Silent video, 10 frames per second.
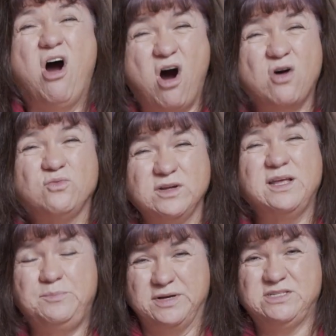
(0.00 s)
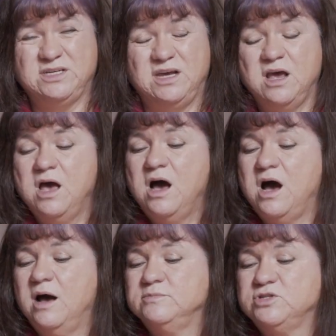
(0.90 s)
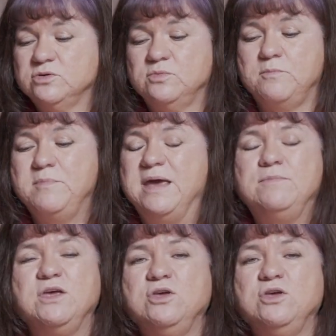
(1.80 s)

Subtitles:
are really busy. So maybe